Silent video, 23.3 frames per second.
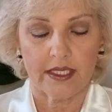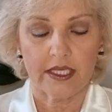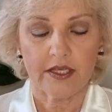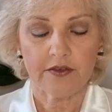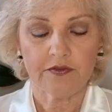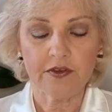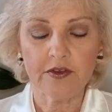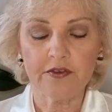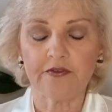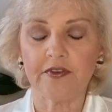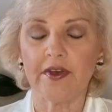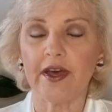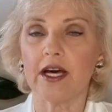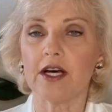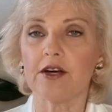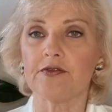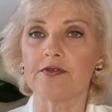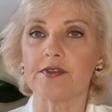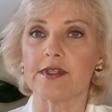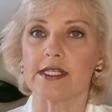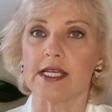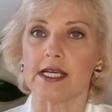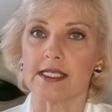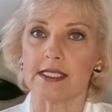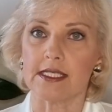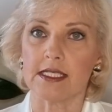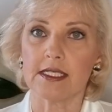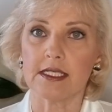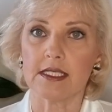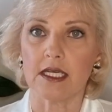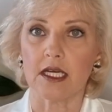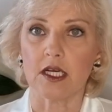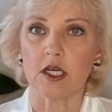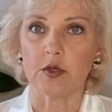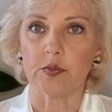If a valve
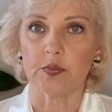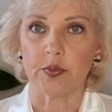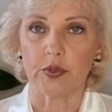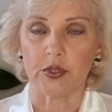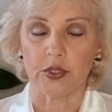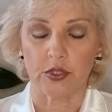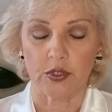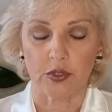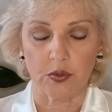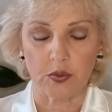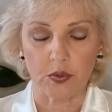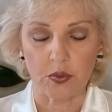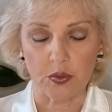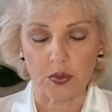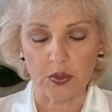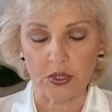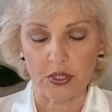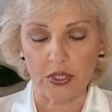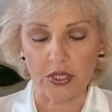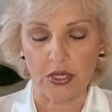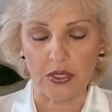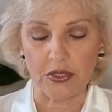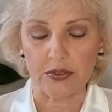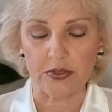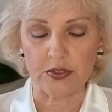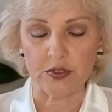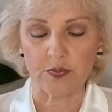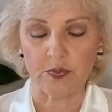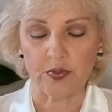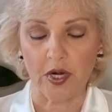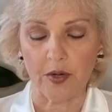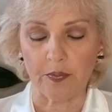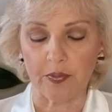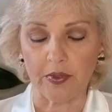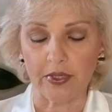doesn't open or close
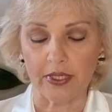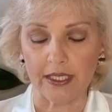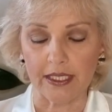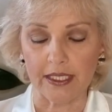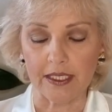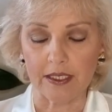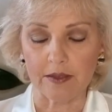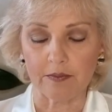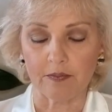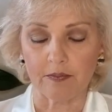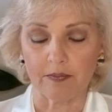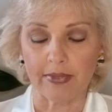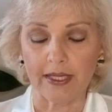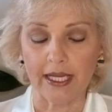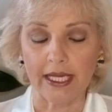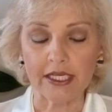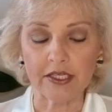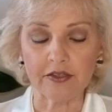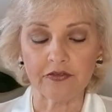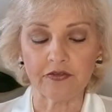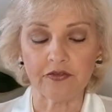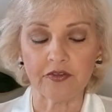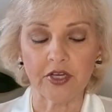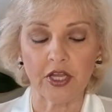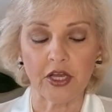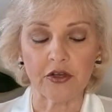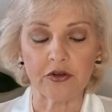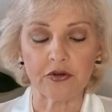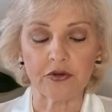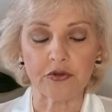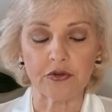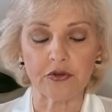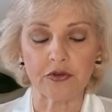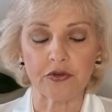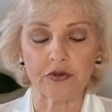properly, blood
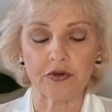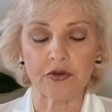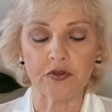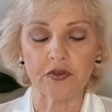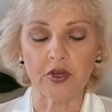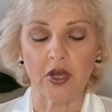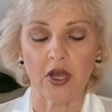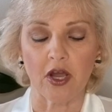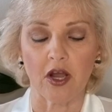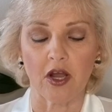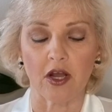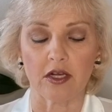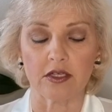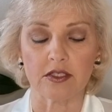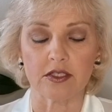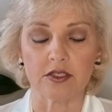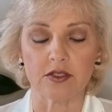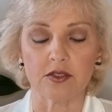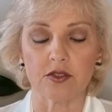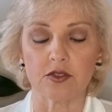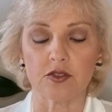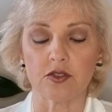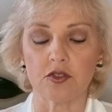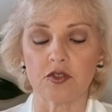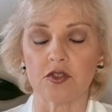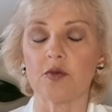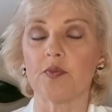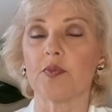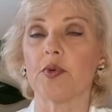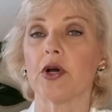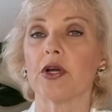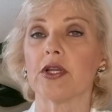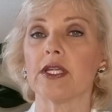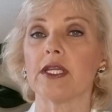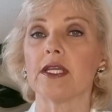flow through the heart to the
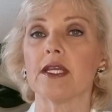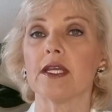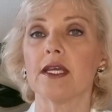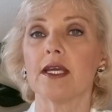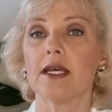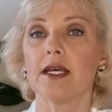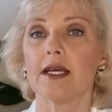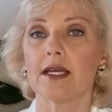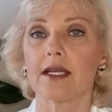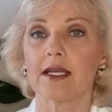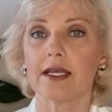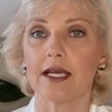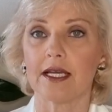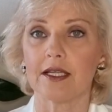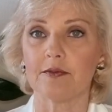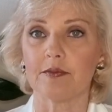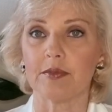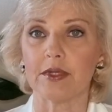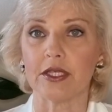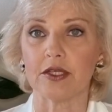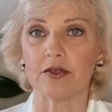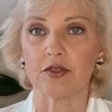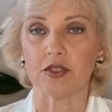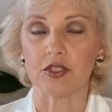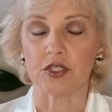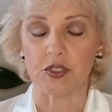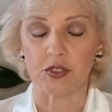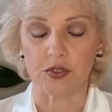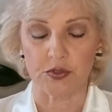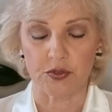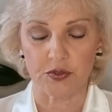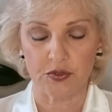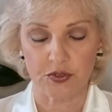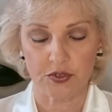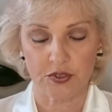body can be
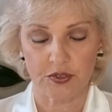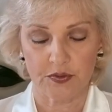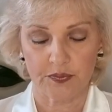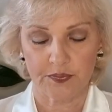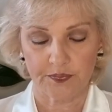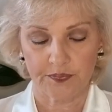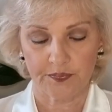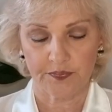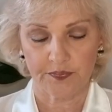reduced.